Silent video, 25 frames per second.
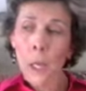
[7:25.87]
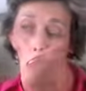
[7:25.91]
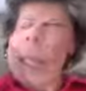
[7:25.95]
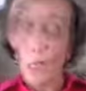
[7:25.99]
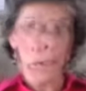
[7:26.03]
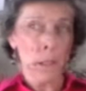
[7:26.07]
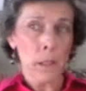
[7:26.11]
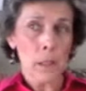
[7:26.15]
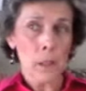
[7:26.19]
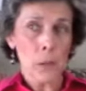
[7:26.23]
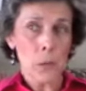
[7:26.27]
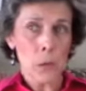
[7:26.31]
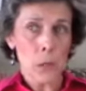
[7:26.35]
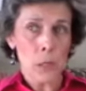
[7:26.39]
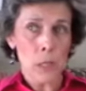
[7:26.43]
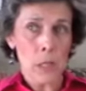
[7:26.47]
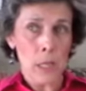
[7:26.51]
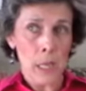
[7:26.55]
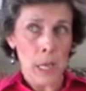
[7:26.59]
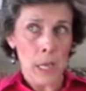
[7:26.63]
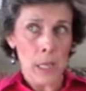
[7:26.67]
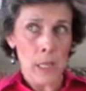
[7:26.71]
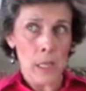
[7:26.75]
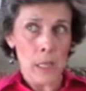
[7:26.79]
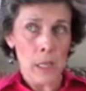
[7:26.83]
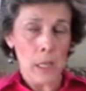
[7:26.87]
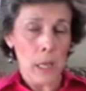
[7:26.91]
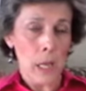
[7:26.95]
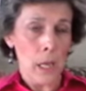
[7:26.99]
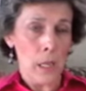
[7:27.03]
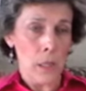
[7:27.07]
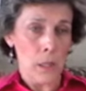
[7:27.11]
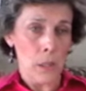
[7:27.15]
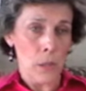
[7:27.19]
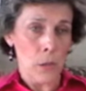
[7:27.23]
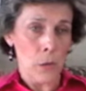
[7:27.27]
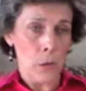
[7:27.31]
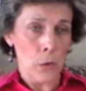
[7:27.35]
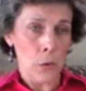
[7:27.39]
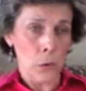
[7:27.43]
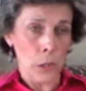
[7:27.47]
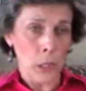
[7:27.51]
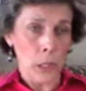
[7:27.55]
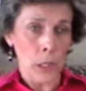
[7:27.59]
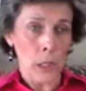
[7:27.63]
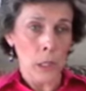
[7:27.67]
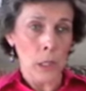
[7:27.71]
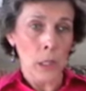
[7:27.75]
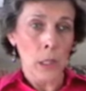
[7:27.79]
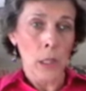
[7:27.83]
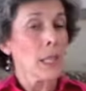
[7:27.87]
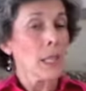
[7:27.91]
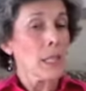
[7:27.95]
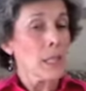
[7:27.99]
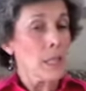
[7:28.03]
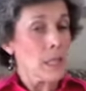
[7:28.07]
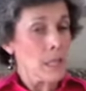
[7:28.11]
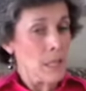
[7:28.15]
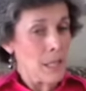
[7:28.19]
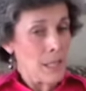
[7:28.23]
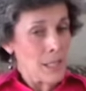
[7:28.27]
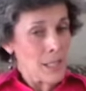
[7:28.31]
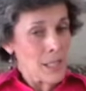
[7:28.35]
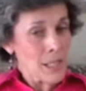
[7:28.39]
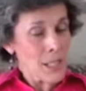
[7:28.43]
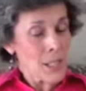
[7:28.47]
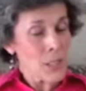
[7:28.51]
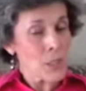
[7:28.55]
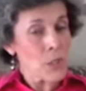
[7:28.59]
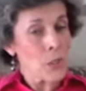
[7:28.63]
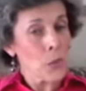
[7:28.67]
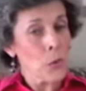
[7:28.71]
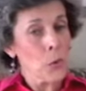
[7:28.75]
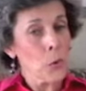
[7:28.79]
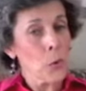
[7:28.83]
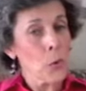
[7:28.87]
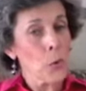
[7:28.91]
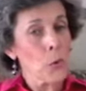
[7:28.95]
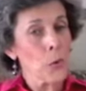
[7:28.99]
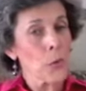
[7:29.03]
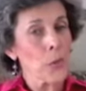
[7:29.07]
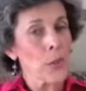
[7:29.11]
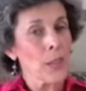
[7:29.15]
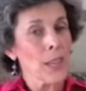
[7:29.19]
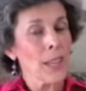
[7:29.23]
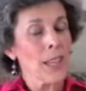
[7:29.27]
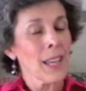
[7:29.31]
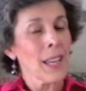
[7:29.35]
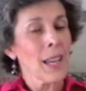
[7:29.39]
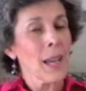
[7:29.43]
I think it was in 1983, he sent his North